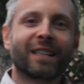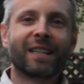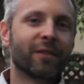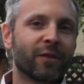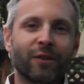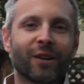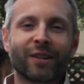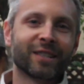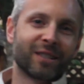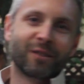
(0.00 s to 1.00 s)
you get in the
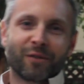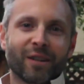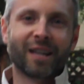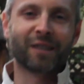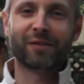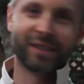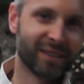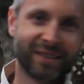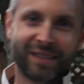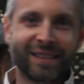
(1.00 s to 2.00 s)
harness and you fall off, then
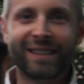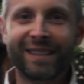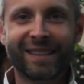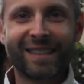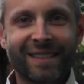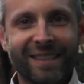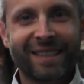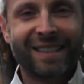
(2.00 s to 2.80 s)
that's it.